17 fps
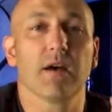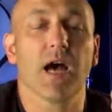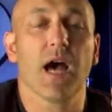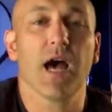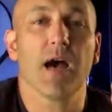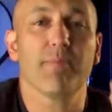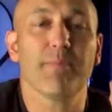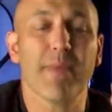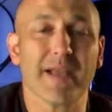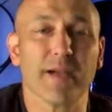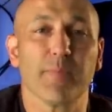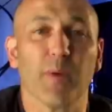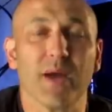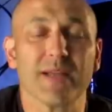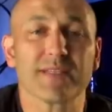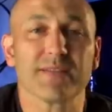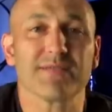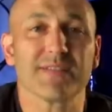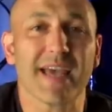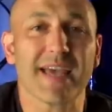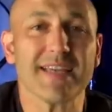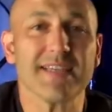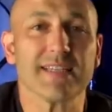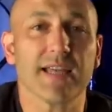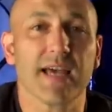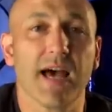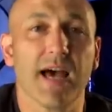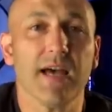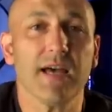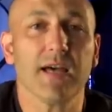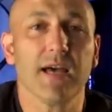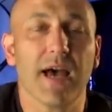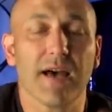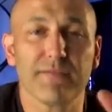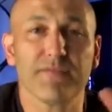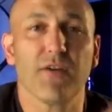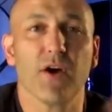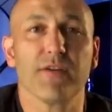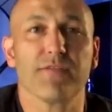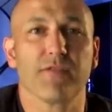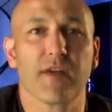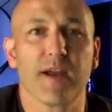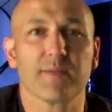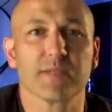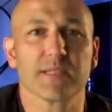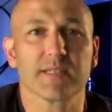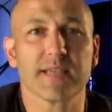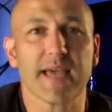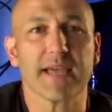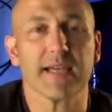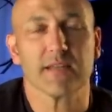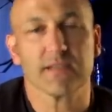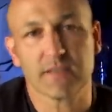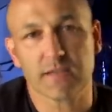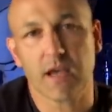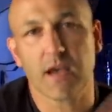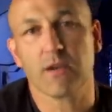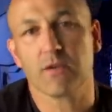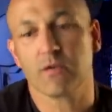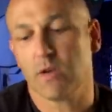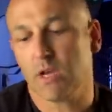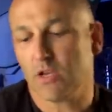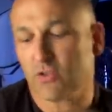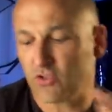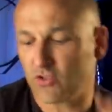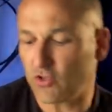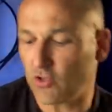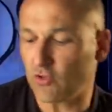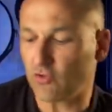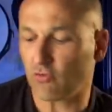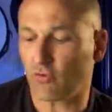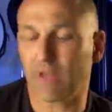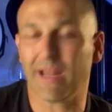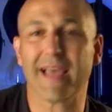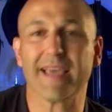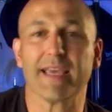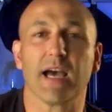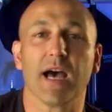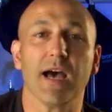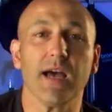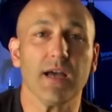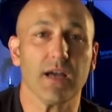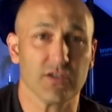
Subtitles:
megabytes of data at 5 frames a second, so sooner or later,